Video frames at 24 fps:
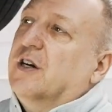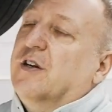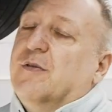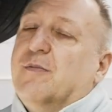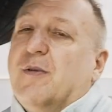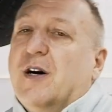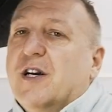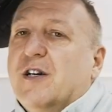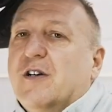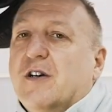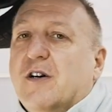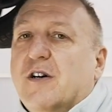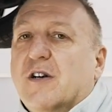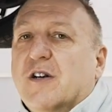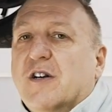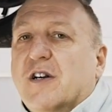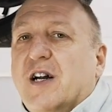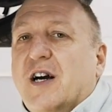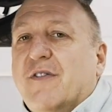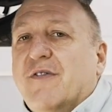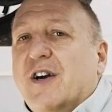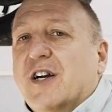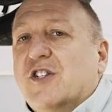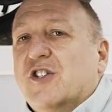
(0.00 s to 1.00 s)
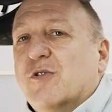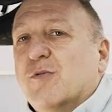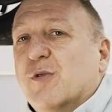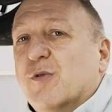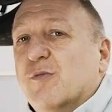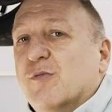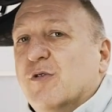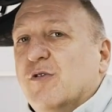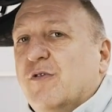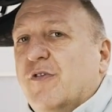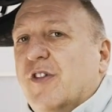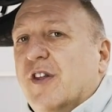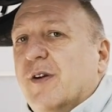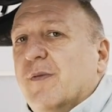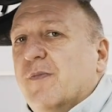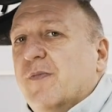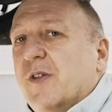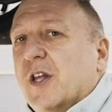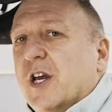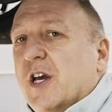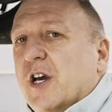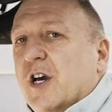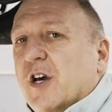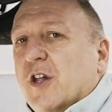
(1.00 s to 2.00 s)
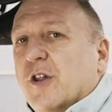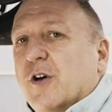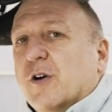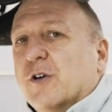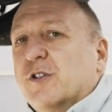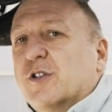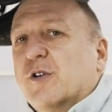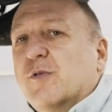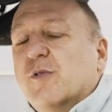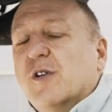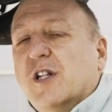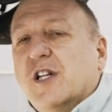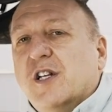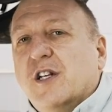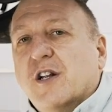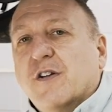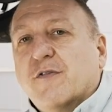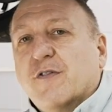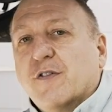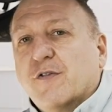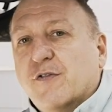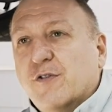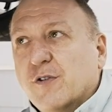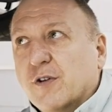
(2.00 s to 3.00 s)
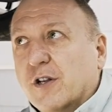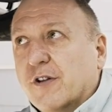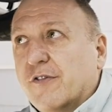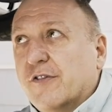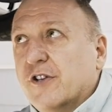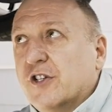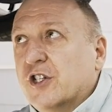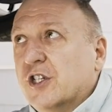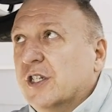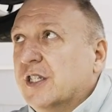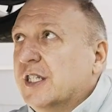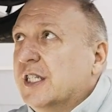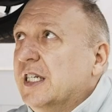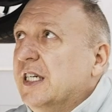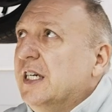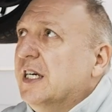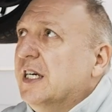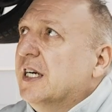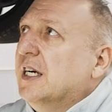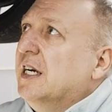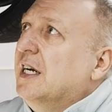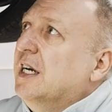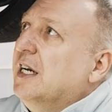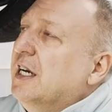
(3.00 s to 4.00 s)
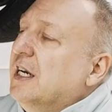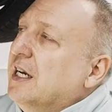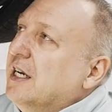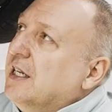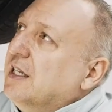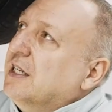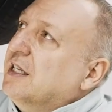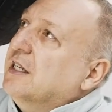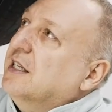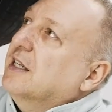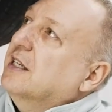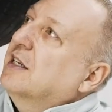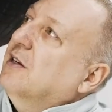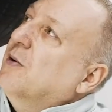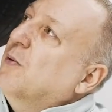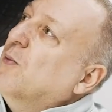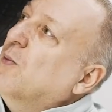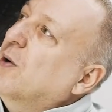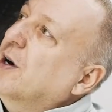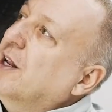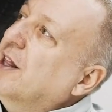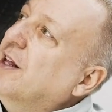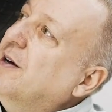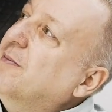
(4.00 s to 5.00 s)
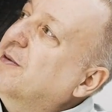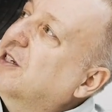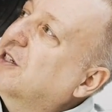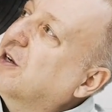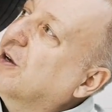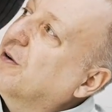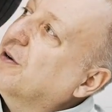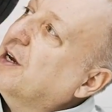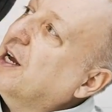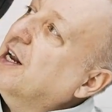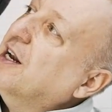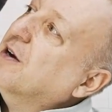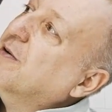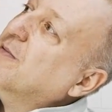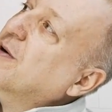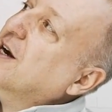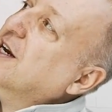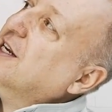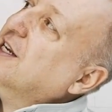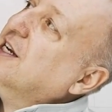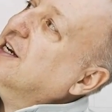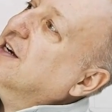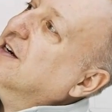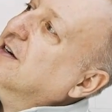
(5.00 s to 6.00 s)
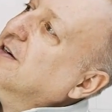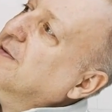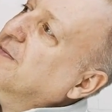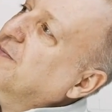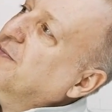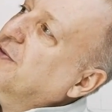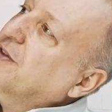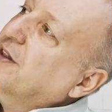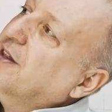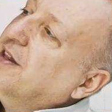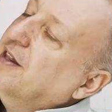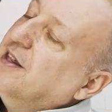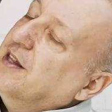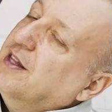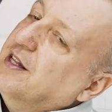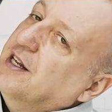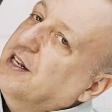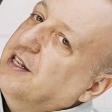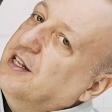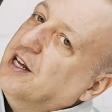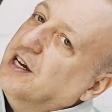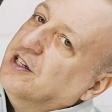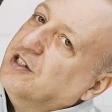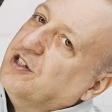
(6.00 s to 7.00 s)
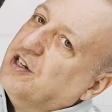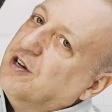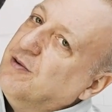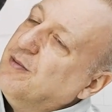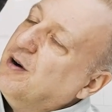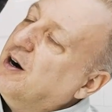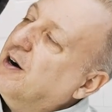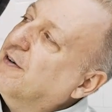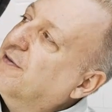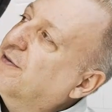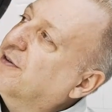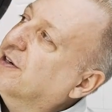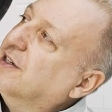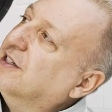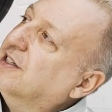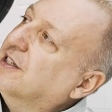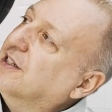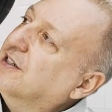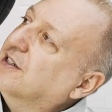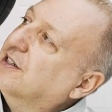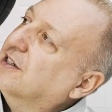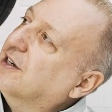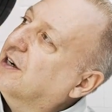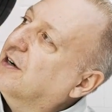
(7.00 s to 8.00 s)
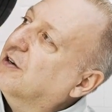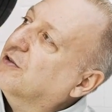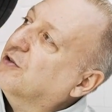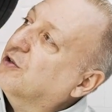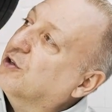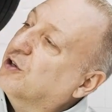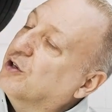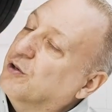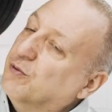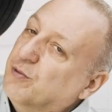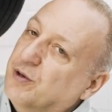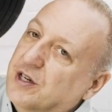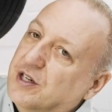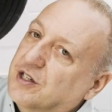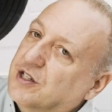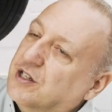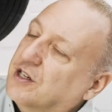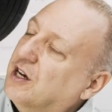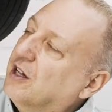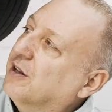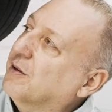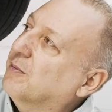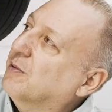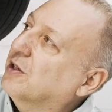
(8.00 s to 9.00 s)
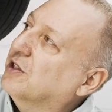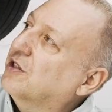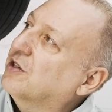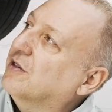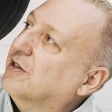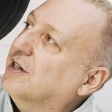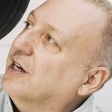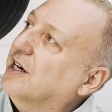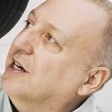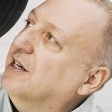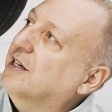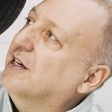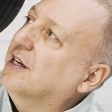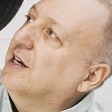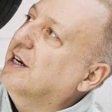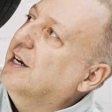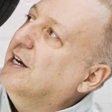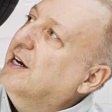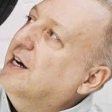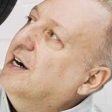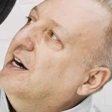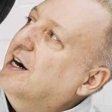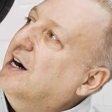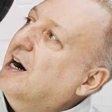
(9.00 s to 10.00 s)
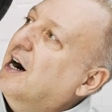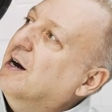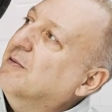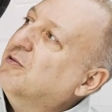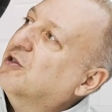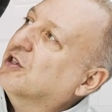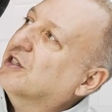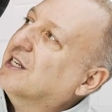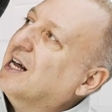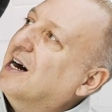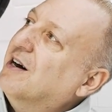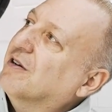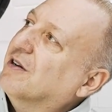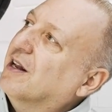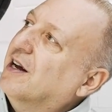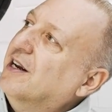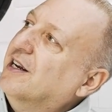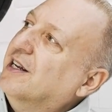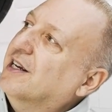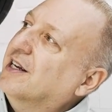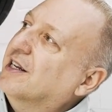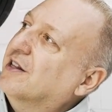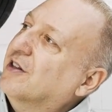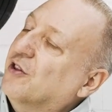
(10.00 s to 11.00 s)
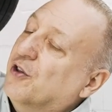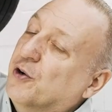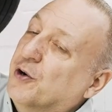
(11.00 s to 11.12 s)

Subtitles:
On my car, I've actually removed them. Those are really done for fuel efficiency. One of them is located right here. It does come off for this install. You could reinstall them once you're done. I'm just outlining it.